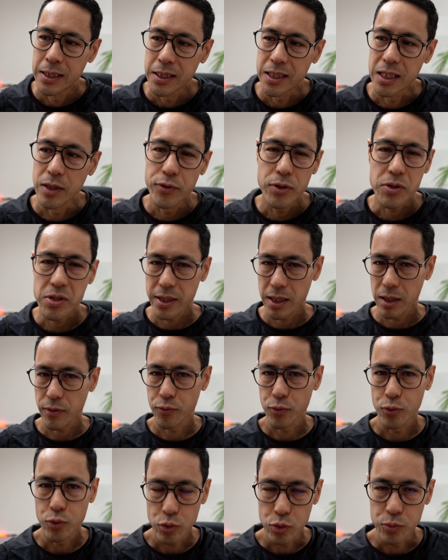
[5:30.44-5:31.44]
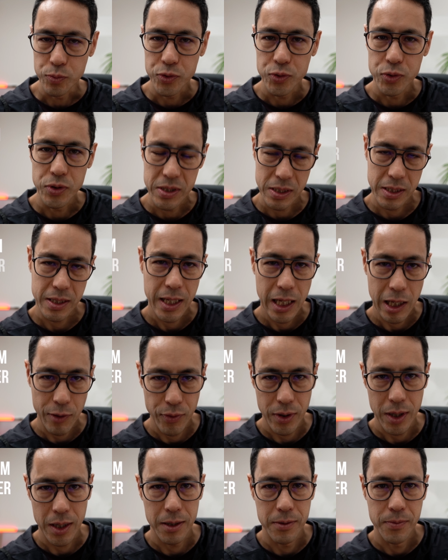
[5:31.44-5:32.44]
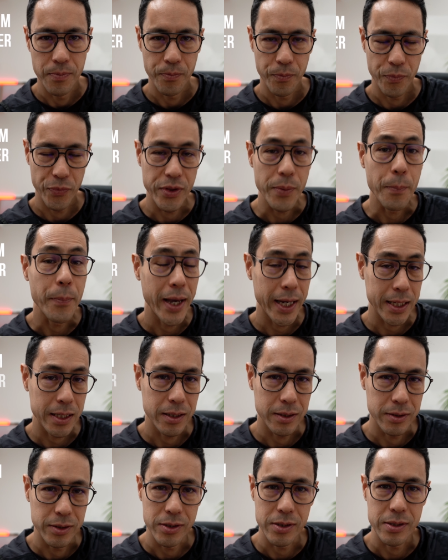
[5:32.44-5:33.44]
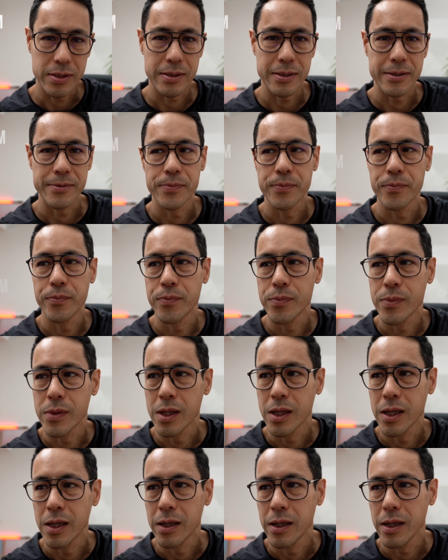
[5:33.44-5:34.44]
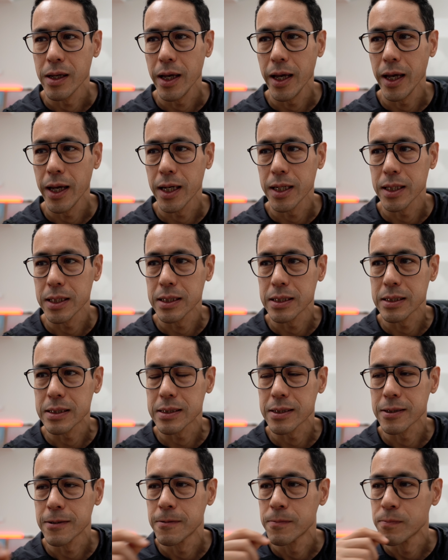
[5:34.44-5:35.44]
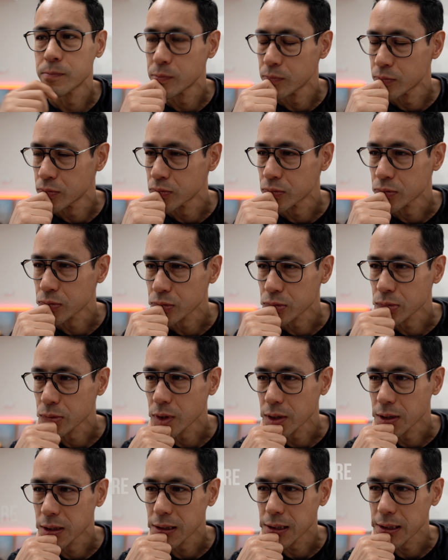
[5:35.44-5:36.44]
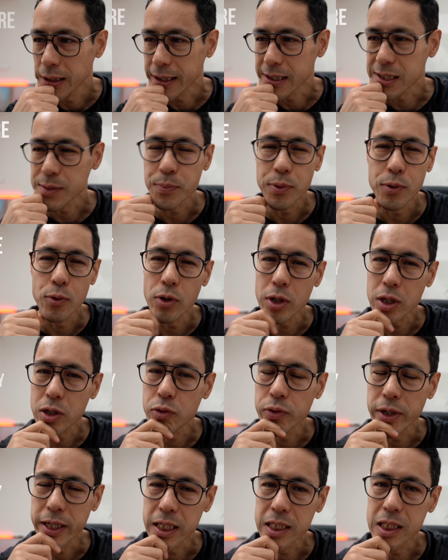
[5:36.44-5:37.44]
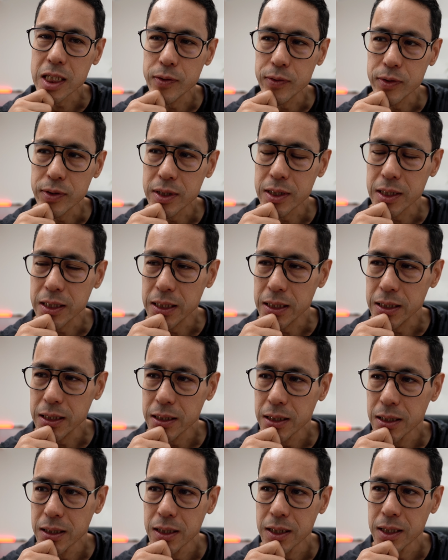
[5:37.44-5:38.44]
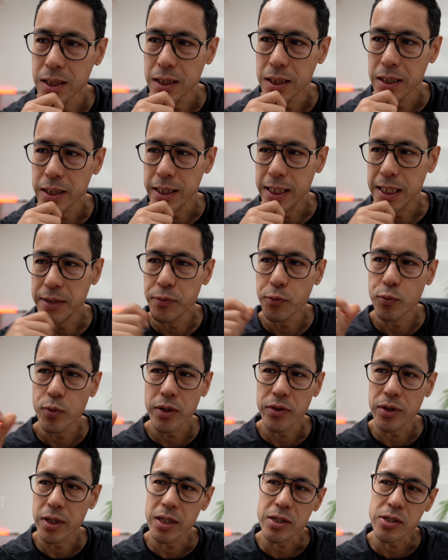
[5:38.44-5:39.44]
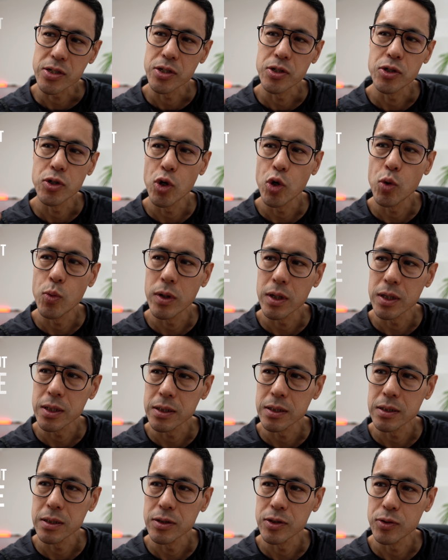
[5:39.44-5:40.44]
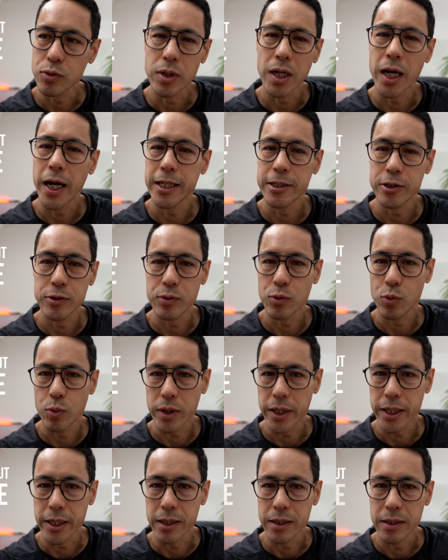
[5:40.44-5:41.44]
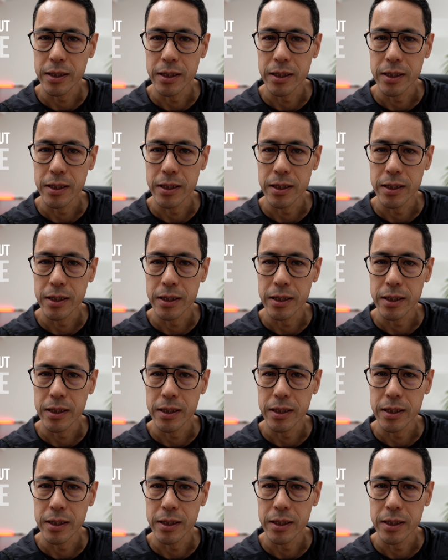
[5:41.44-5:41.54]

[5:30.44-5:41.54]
Give yourself room to discover the patterns and explore creativity even when there's no one to guide you the way.